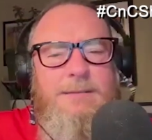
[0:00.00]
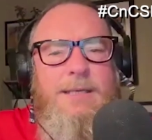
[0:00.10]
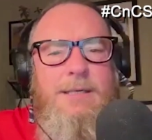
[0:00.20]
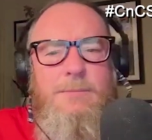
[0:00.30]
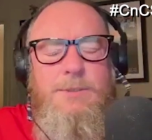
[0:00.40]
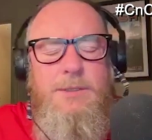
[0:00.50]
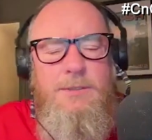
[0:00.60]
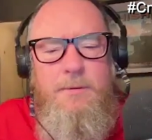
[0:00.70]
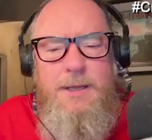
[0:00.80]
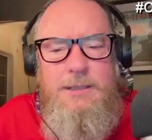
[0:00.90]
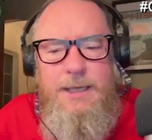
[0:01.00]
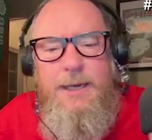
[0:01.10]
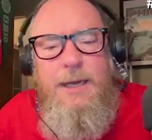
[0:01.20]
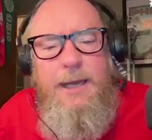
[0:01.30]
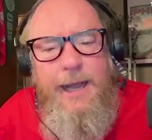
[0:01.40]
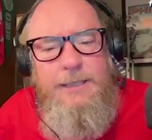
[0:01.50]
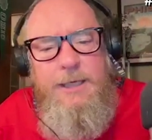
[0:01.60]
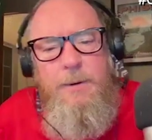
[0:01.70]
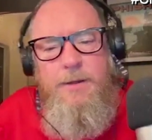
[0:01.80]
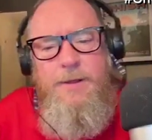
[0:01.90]
That almost goes without saying.
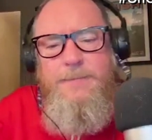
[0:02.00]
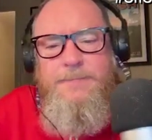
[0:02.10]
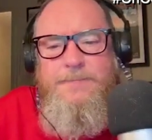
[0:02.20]
AJ, what do you think?